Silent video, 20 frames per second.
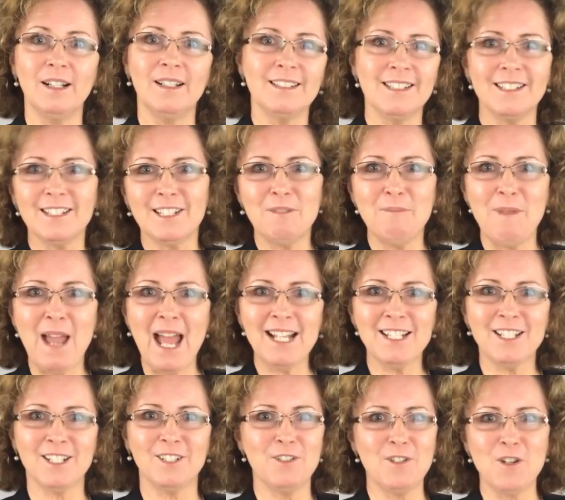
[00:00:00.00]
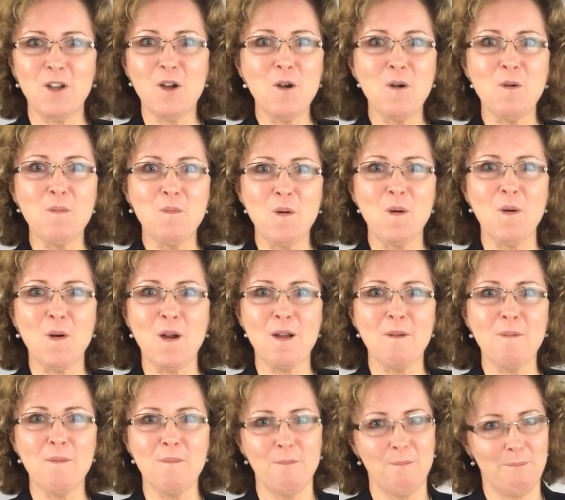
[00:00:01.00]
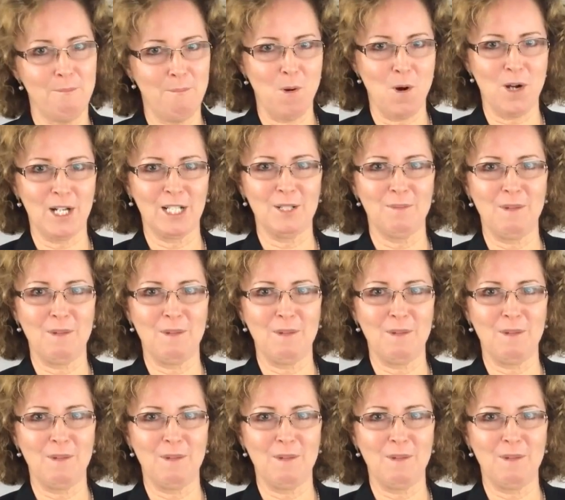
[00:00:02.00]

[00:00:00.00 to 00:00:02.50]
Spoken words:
Just imagine no more mortgage